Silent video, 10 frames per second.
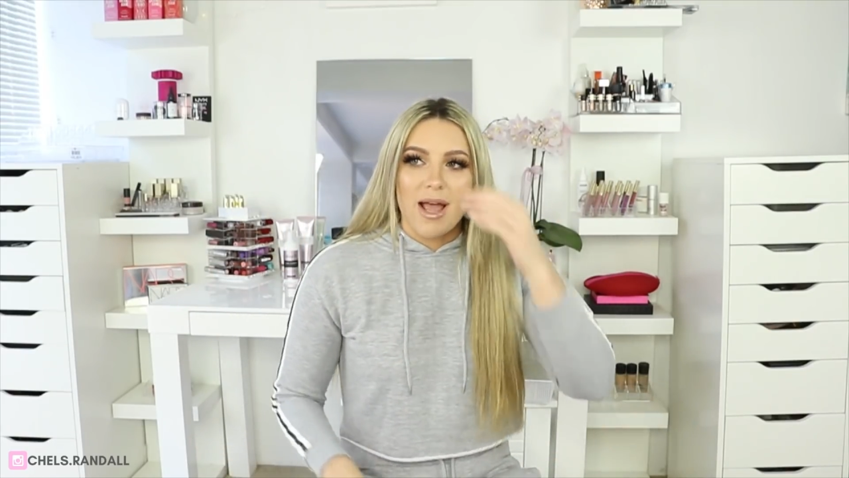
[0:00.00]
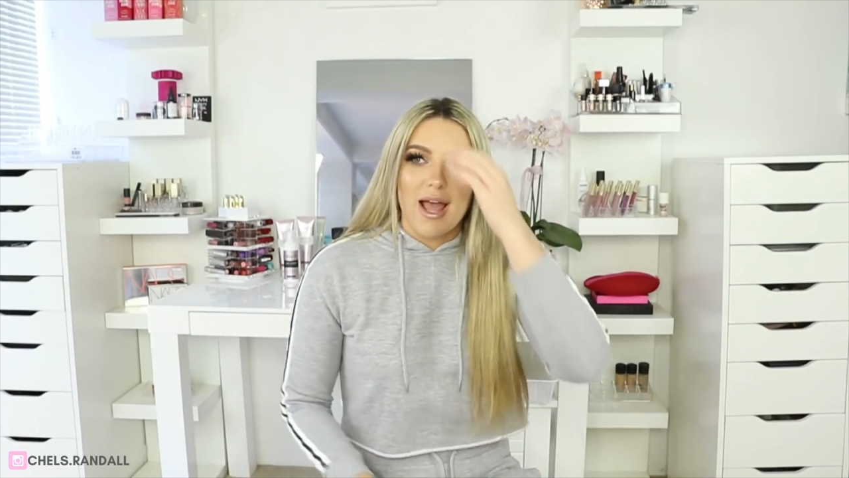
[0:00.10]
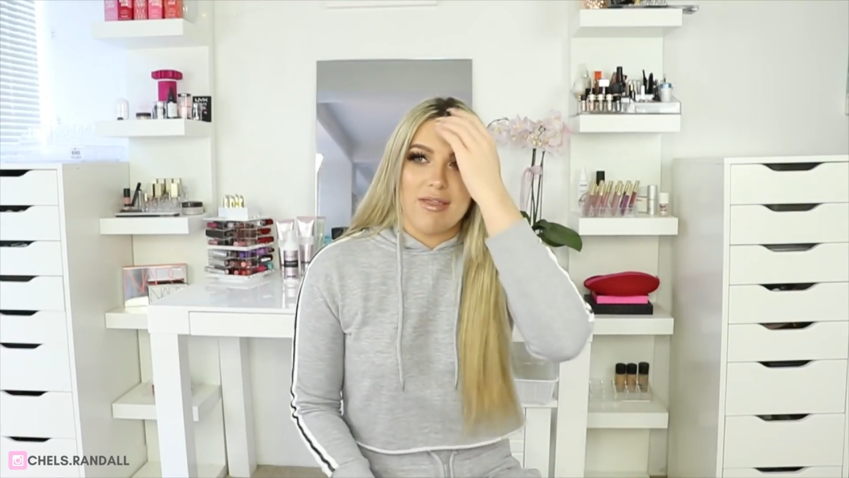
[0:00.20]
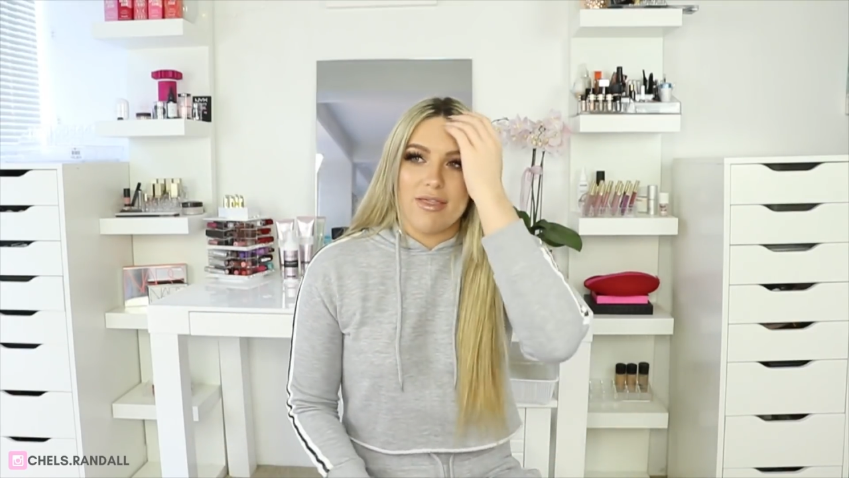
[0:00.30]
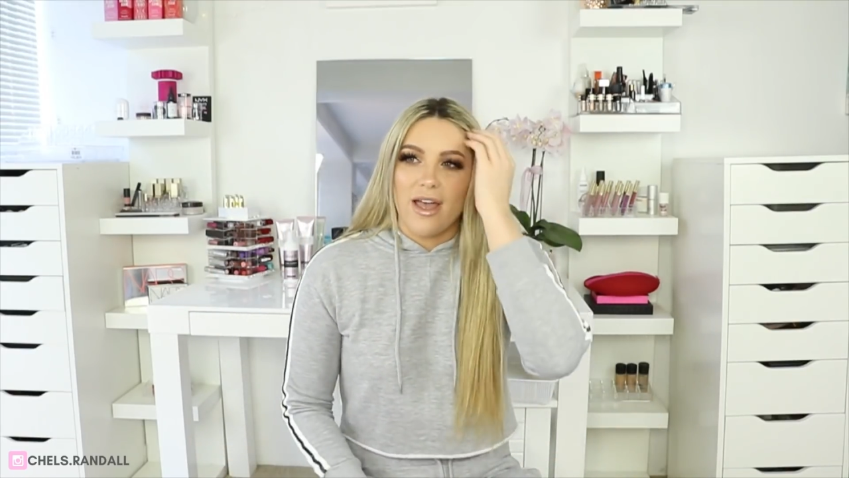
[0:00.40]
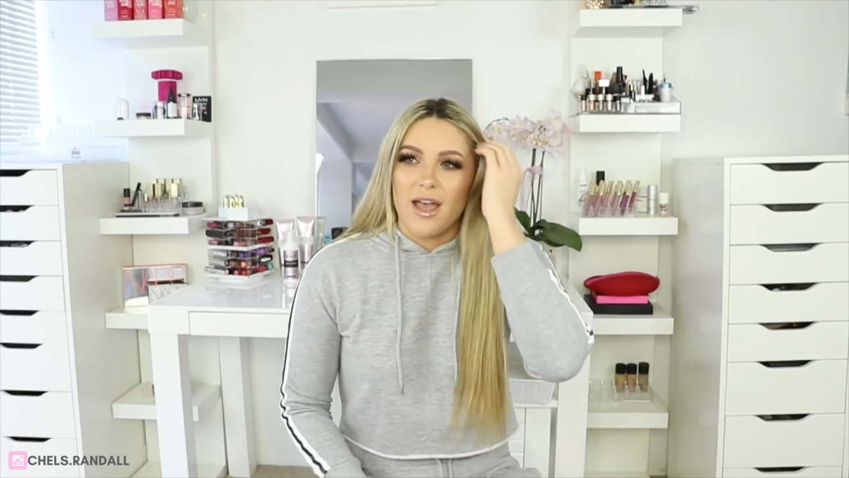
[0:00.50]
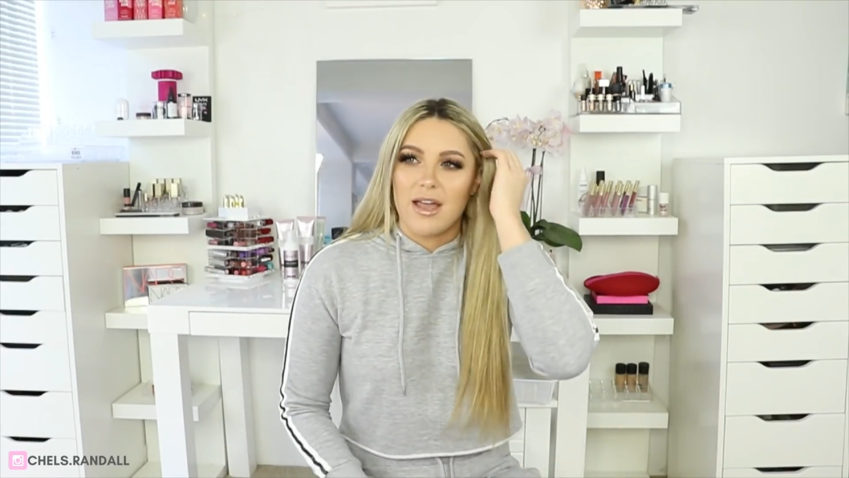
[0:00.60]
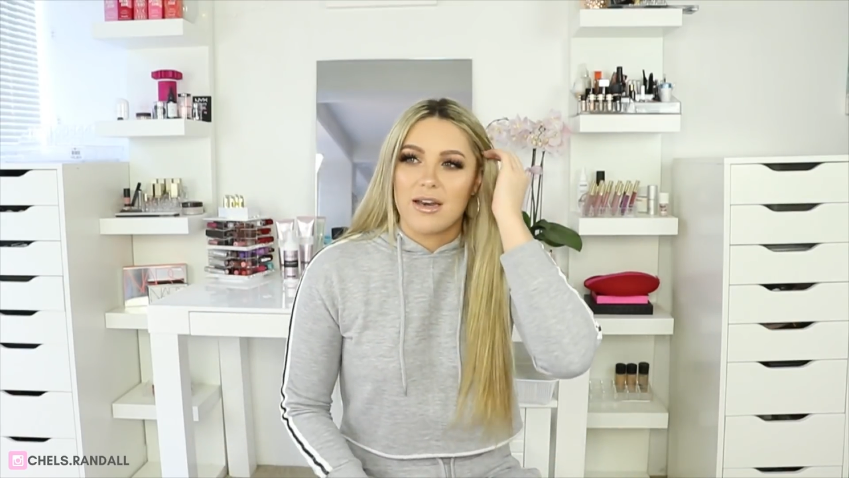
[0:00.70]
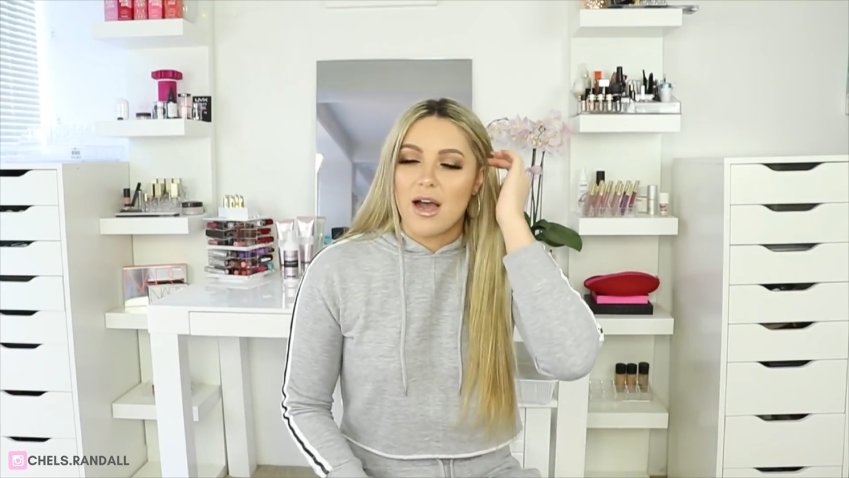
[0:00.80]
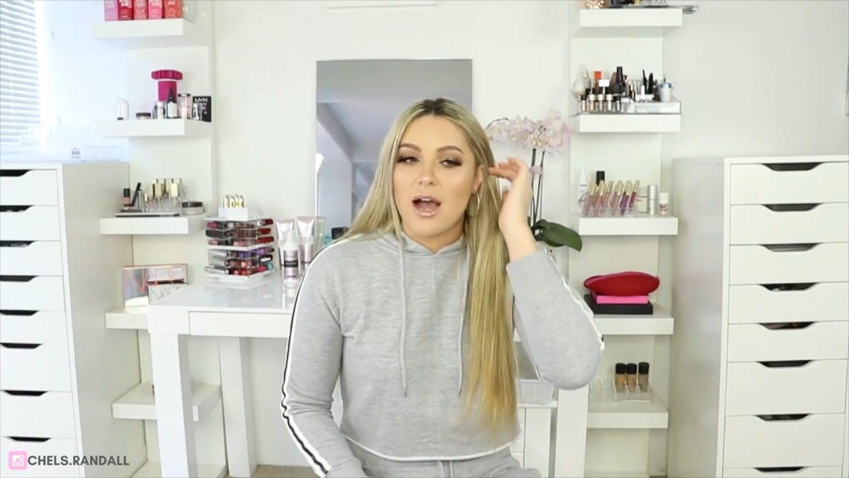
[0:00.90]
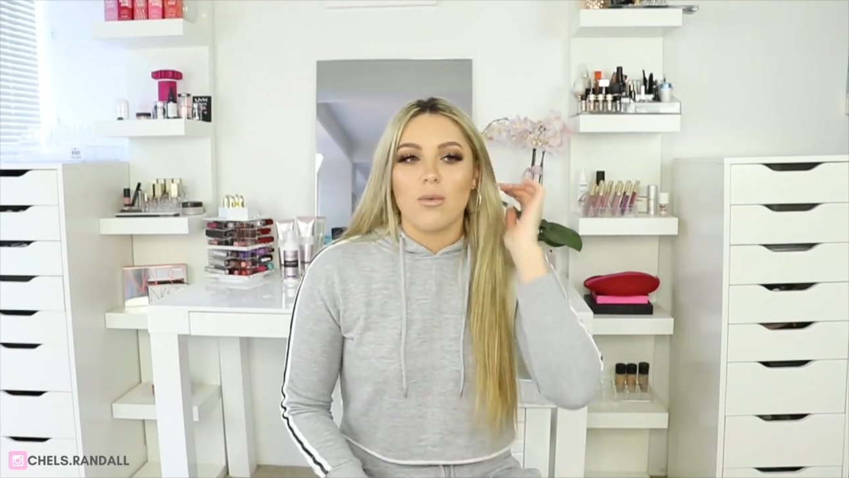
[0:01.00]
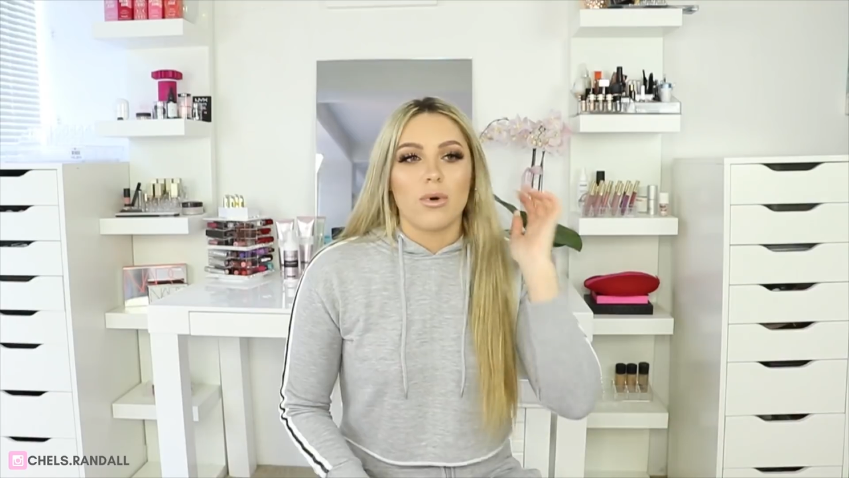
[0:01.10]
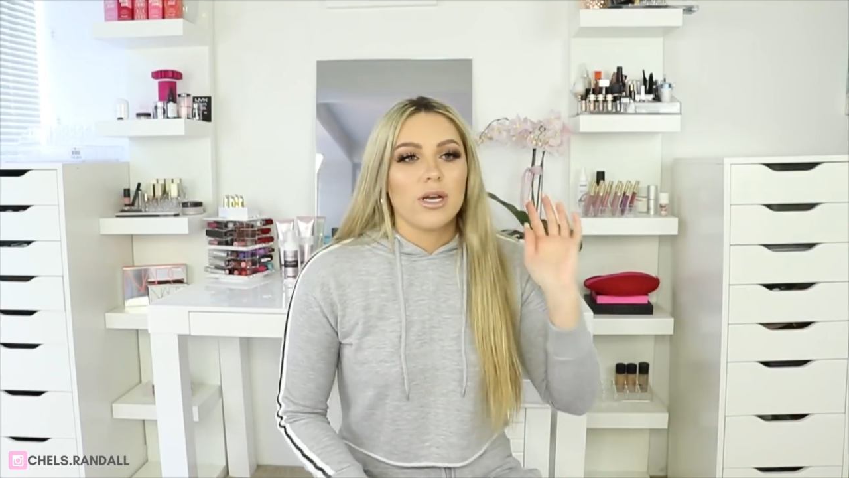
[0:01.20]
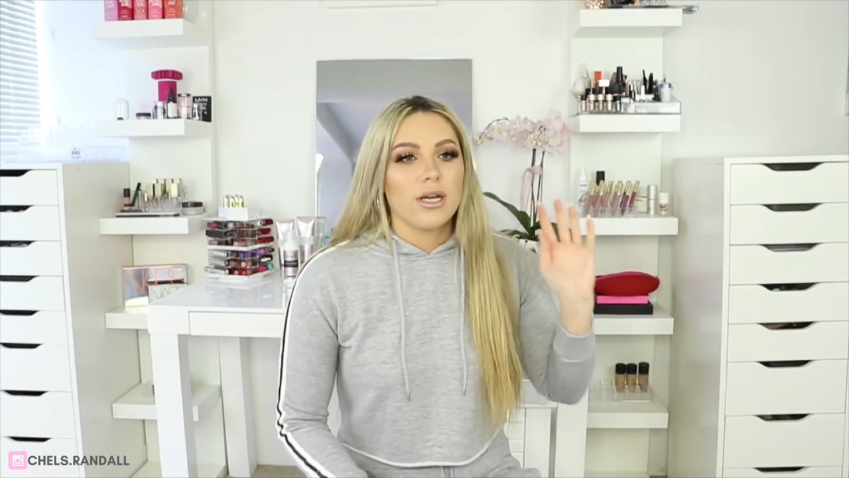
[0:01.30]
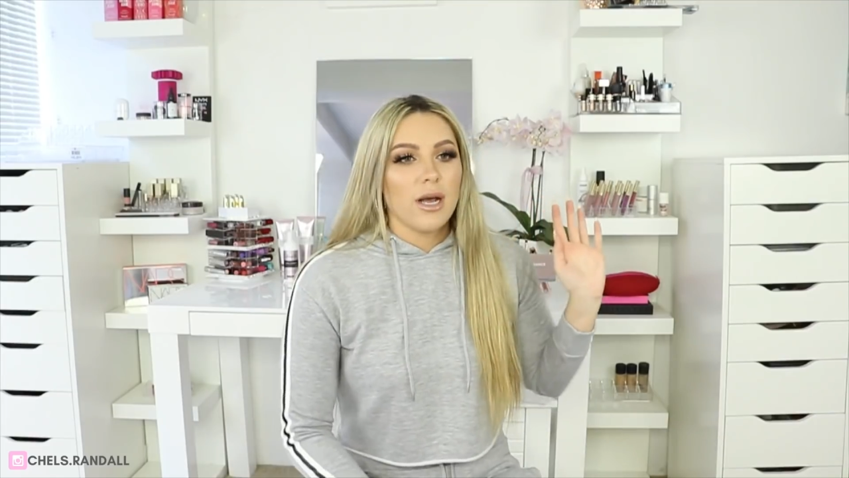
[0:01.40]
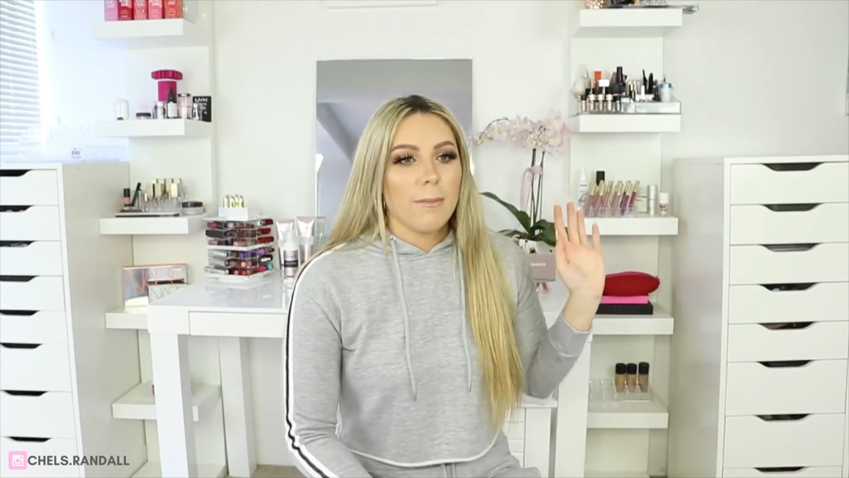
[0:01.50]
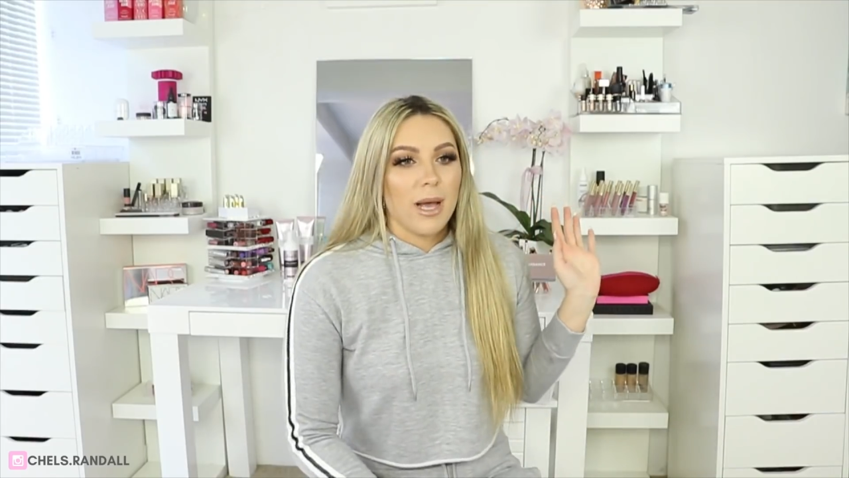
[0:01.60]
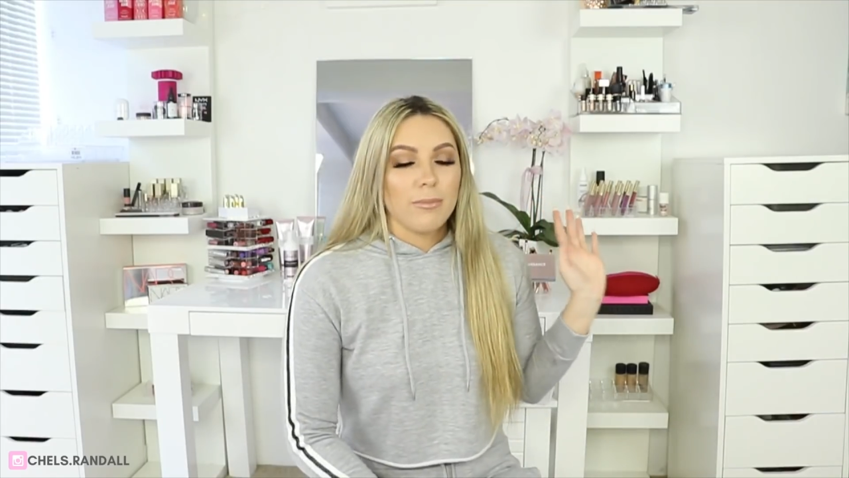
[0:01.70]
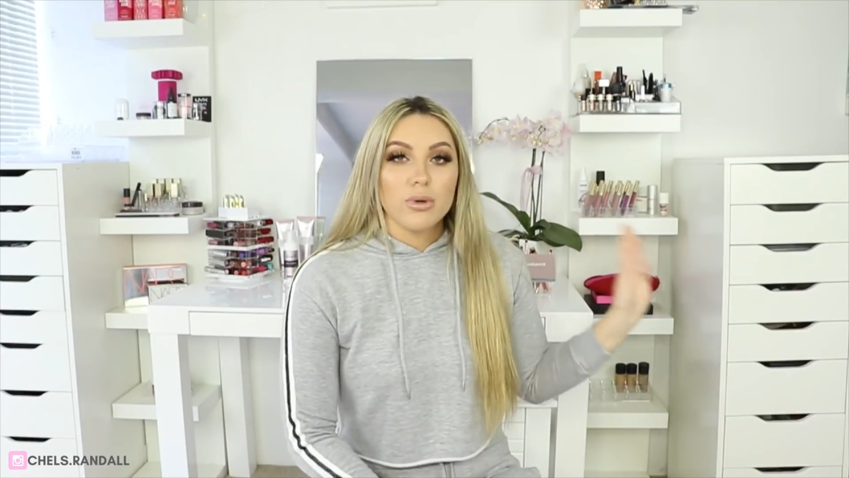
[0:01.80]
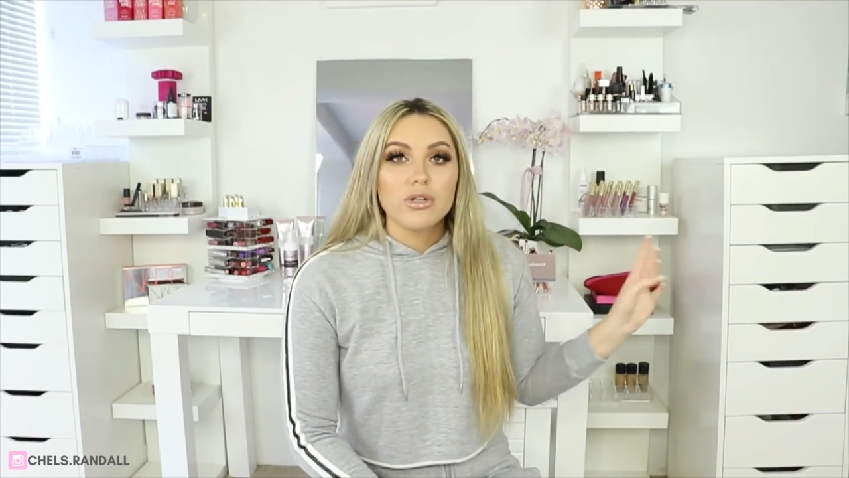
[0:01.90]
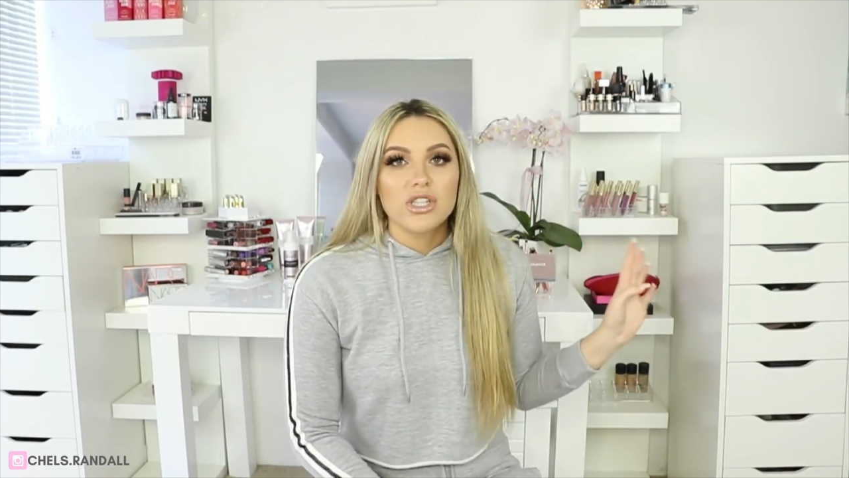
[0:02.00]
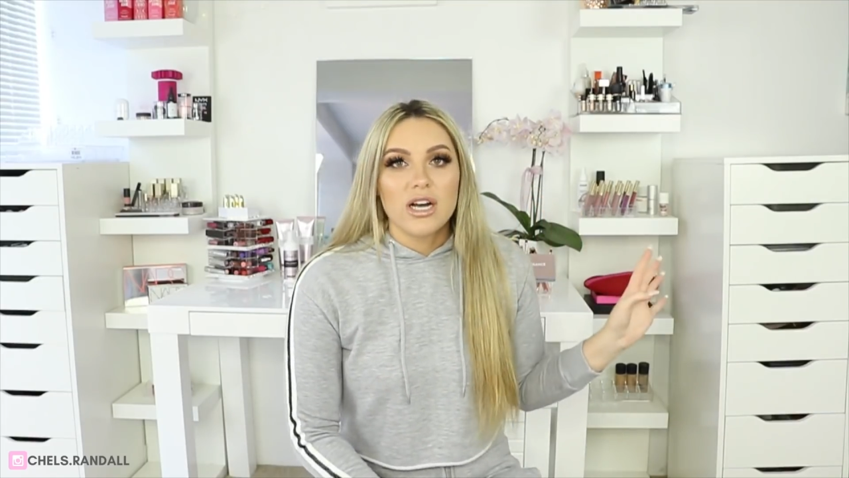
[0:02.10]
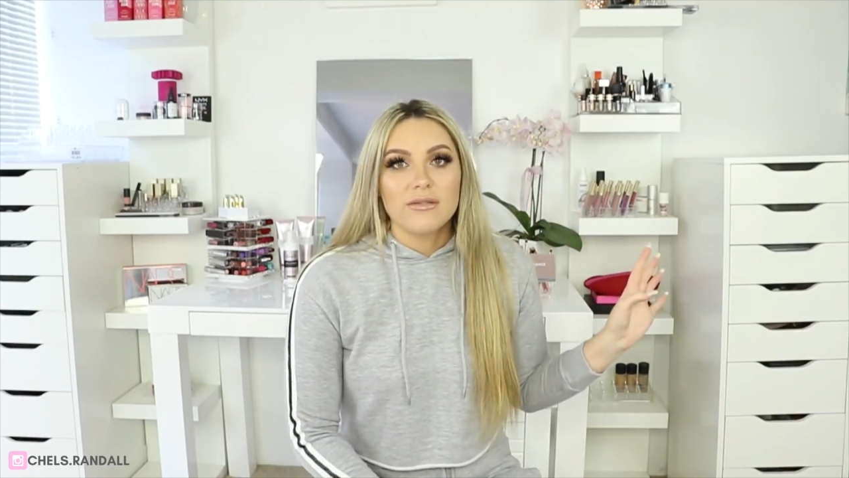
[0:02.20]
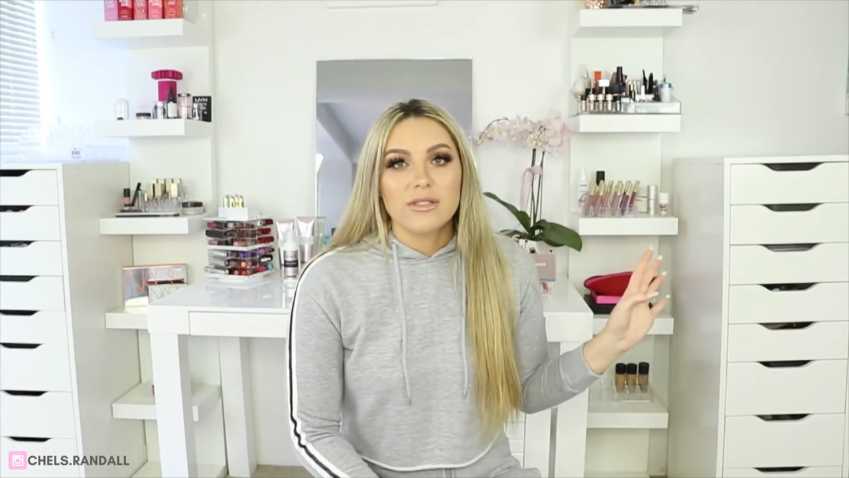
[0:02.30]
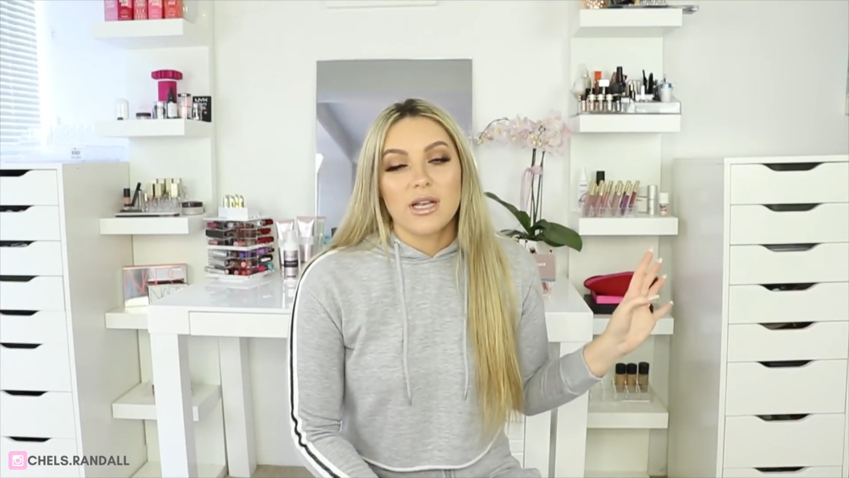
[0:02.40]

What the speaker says: And then I wanted my bookshelves